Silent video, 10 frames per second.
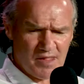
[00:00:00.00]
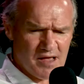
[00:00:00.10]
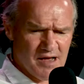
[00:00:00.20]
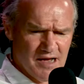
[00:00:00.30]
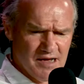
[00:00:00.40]

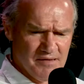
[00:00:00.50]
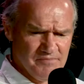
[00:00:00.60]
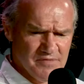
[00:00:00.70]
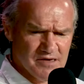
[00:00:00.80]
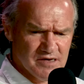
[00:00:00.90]

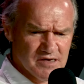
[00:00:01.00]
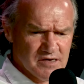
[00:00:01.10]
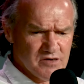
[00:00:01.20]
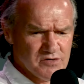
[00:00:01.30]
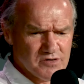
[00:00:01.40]
Um,
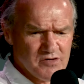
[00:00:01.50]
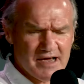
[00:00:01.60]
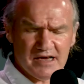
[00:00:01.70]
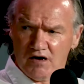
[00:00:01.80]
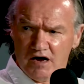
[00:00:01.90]
who
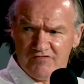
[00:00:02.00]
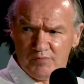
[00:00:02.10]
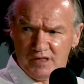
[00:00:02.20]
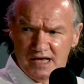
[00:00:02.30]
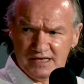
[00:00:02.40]
crack Ivan
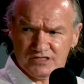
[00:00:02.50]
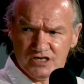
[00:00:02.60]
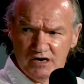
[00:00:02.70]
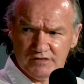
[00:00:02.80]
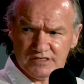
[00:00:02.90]
Milat
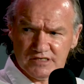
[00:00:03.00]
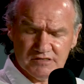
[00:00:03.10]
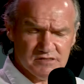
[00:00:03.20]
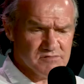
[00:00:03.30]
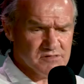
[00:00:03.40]
jokes
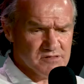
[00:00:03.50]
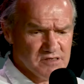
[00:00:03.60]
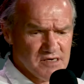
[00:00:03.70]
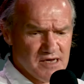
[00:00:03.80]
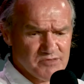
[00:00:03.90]
and
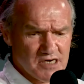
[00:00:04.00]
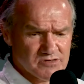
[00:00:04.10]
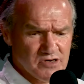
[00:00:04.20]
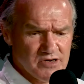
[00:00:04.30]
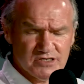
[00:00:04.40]
um, tell
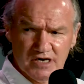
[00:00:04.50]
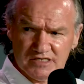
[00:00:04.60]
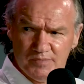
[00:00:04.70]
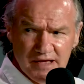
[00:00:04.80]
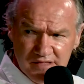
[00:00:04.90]
dirty
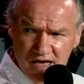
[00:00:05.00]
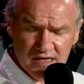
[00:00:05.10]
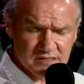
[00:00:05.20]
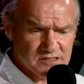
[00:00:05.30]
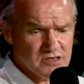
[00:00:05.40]
jokes about
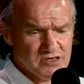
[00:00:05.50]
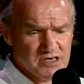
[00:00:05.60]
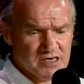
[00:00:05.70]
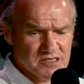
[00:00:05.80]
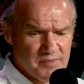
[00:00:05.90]
nuns, dirty
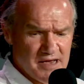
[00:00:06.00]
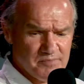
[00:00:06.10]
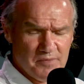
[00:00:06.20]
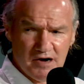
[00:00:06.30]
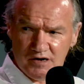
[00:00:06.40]
jokes
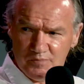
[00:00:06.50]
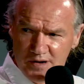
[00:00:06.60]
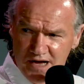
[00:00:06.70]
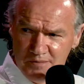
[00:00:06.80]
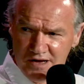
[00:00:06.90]
about Barack
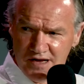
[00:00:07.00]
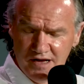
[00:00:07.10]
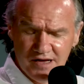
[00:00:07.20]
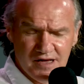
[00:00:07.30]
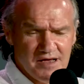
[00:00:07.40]
Obama.
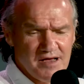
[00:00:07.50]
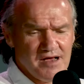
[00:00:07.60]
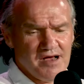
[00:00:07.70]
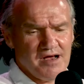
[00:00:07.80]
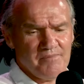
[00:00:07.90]

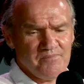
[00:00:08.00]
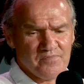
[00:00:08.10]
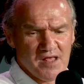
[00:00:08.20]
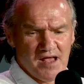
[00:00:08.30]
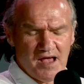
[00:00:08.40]
Um,
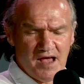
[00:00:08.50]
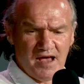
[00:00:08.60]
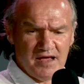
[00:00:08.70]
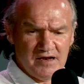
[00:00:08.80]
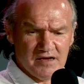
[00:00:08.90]

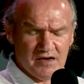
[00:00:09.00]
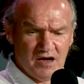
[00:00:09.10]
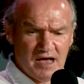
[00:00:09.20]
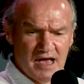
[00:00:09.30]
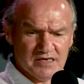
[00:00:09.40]
and
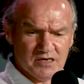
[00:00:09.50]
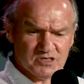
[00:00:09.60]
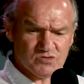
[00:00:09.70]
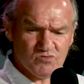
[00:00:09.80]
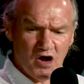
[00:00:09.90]
as I
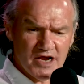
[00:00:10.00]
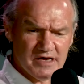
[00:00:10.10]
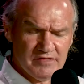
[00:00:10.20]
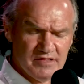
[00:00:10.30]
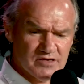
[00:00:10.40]
was writing
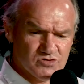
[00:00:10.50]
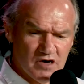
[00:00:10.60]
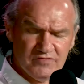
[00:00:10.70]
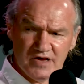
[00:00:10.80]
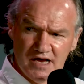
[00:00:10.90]
it and they're
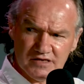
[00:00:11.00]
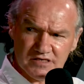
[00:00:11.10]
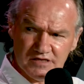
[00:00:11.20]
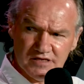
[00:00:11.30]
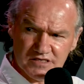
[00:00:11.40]
driving out
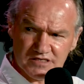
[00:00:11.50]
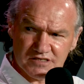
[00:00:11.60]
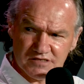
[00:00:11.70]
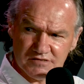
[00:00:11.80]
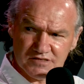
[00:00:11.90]
to
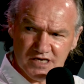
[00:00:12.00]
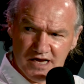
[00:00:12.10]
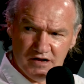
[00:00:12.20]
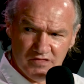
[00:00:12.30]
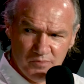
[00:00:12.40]
this to
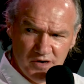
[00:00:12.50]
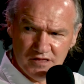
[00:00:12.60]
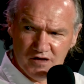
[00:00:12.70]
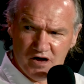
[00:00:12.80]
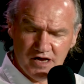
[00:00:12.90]
get on the meat
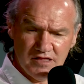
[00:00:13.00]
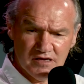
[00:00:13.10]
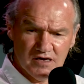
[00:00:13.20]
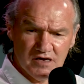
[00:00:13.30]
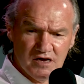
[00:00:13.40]
line,
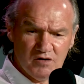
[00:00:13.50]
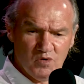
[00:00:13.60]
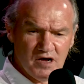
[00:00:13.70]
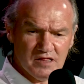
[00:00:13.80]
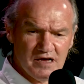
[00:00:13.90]

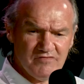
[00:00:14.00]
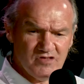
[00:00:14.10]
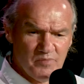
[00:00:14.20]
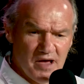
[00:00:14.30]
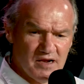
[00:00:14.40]
what I loved
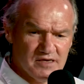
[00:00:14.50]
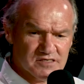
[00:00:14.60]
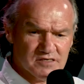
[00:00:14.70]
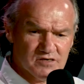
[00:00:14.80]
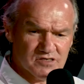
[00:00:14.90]
about it is
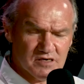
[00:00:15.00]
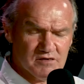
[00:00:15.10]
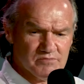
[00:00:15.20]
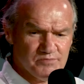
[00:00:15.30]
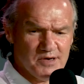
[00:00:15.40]
because
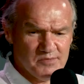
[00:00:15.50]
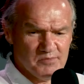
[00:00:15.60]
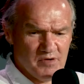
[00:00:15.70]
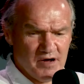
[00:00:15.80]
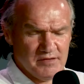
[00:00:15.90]
people
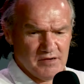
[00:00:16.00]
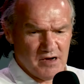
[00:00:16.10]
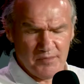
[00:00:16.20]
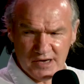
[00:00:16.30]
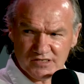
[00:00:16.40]
might...
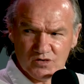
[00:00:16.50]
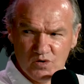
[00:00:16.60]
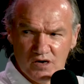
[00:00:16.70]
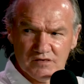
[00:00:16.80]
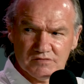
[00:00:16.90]
I'm actually
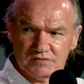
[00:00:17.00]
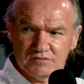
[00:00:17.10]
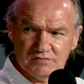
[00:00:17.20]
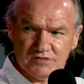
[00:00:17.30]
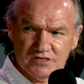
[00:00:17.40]
quite
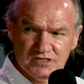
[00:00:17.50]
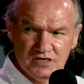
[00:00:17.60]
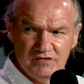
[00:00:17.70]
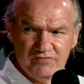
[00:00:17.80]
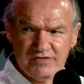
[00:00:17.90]

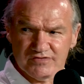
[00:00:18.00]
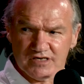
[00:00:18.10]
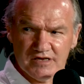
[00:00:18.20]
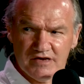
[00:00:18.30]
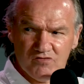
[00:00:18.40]
conservative, so
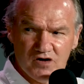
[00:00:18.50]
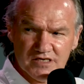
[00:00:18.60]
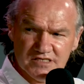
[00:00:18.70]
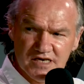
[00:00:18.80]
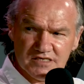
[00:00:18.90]
I never
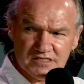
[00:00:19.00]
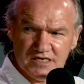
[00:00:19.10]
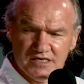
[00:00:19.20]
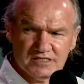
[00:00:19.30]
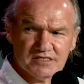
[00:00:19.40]
write sex
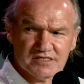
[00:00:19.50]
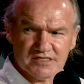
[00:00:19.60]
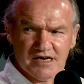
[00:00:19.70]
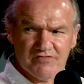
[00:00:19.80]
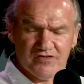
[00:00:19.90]
scenes and
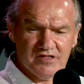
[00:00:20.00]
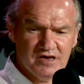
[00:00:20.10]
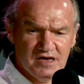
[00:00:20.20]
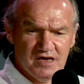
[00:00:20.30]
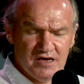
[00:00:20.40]
stuff. And
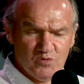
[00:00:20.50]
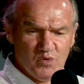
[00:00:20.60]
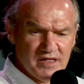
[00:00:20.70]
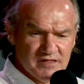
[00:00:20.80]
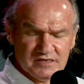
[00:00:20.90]

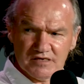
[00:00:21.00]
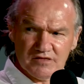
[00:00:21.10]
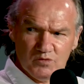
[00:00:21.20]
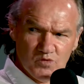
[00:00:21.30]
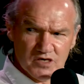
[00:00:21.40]
when
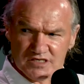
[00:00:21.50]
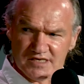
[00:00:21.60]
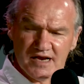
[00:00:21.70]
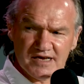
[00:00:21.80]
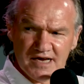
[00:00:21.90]
the words
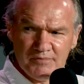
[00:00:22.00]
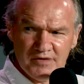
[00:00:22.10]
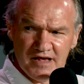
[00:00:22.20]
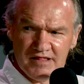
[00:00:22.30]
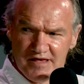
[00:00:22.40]
started coming
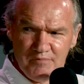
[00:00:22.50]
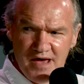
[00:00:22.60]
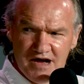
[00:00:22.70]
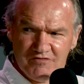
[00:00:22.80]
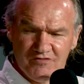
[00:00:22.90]
out of their
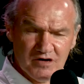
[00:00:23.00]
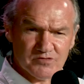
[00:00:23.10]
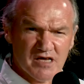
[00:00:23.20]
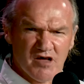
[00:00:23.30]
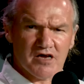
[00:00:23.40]
mouth, it was
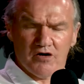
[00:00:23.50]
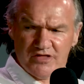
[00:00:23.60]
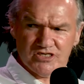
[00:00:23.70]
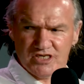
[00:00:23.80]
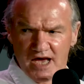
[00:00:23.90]
not like, oh,
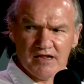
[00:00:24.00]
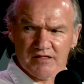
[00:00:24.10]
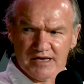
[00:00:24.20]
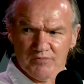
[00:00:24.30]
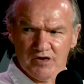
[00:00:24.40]
they're
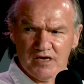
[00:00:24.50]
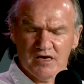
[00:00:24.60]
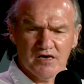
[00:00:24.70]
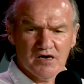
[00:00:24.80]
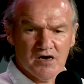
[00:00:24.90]
channeling me.
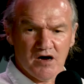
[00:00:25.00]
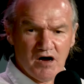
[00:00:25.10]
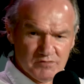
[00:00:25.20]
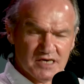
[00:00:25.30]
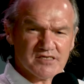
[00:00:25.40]

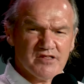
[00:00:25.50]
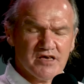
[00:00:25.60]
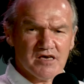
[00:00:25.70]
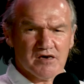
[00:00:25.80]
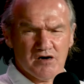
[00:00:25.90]
I was actually
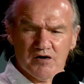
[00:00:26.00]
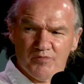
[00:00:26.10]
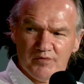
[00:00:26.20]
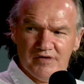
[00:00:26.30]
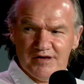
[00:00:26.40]
thinking, oh,
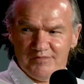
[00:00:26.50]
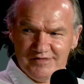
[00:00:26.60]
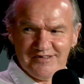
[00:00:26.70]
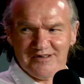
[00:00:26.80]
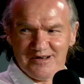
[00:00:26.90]
my,
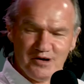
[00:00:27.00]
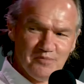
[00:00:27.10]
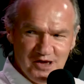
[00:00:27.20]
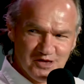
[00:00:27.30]
am I being